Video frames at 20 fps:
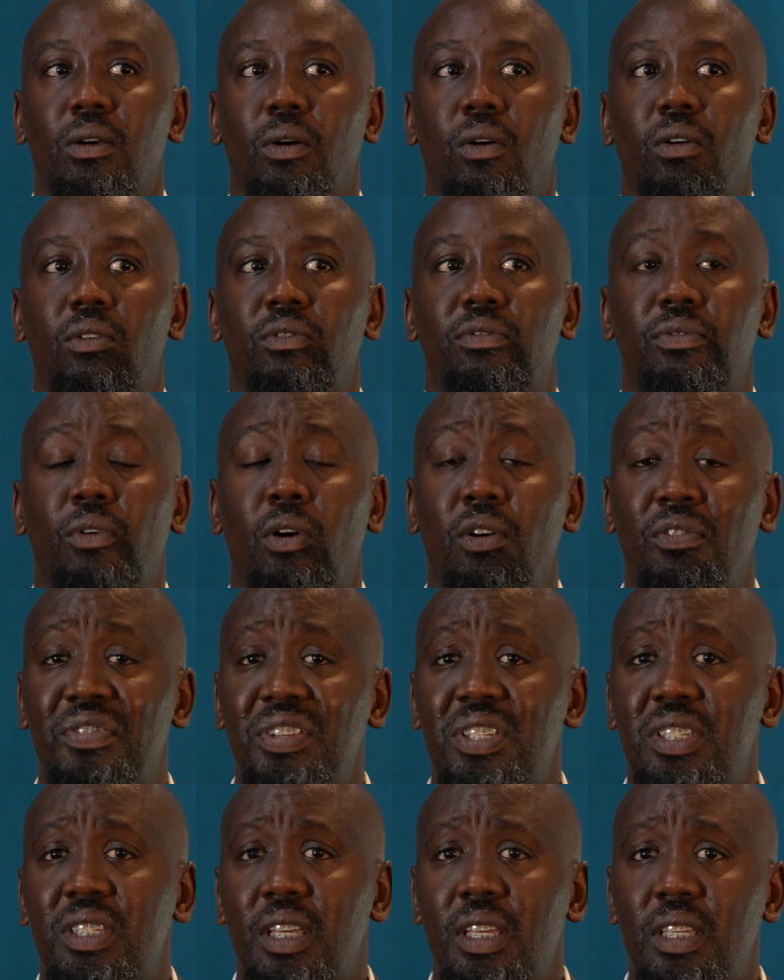of
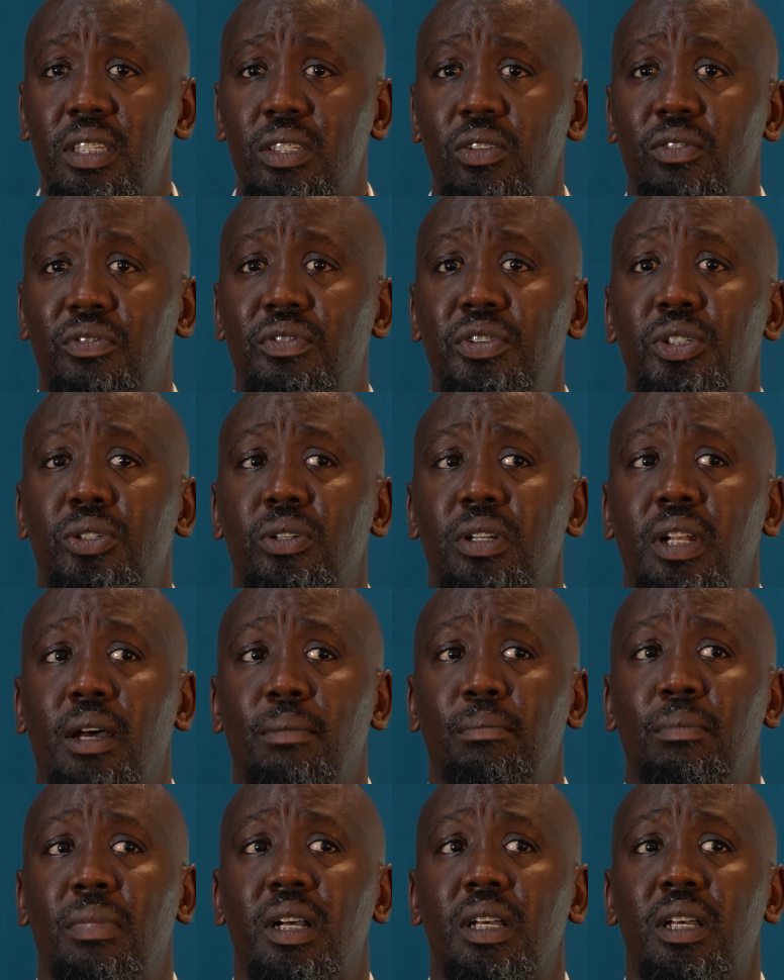offices, official
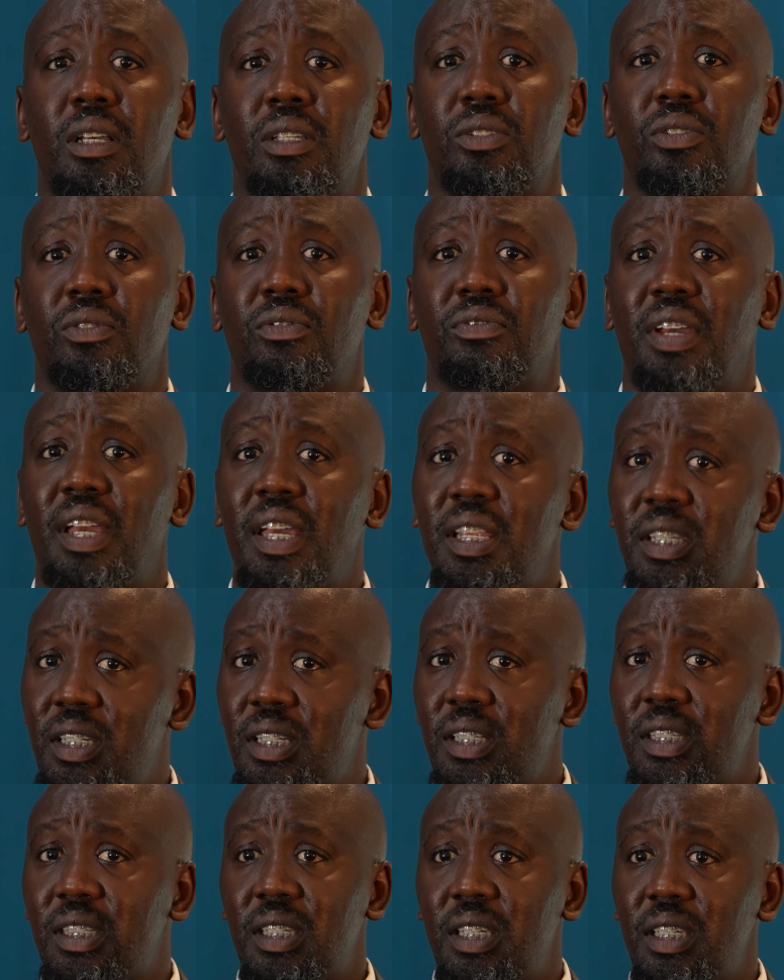numbers of
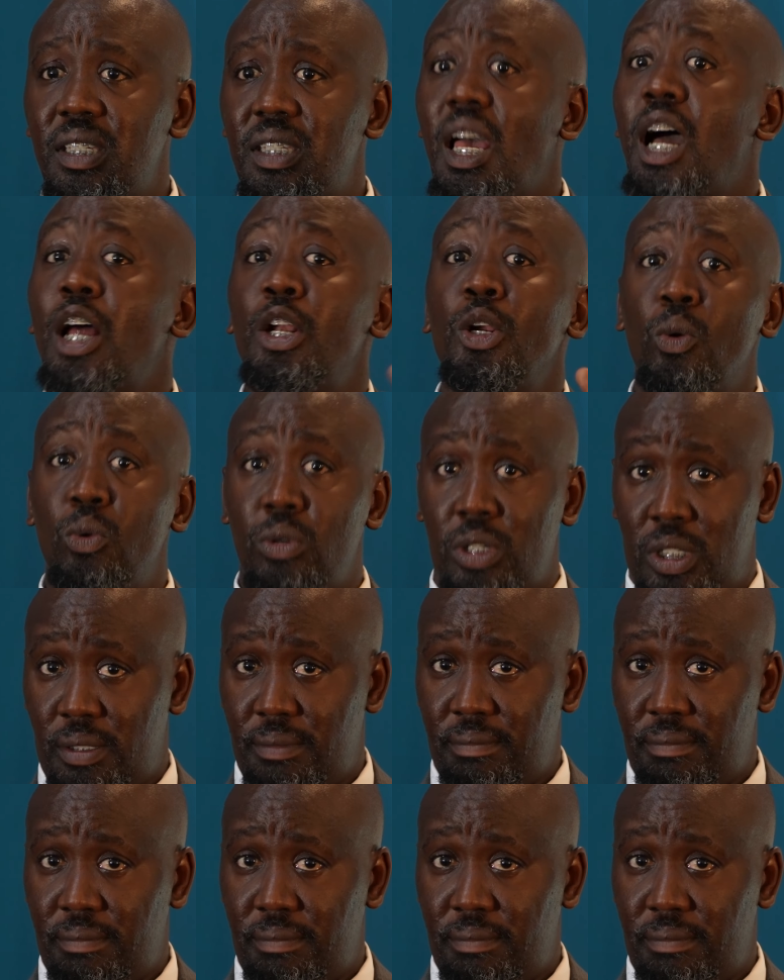agencies are known.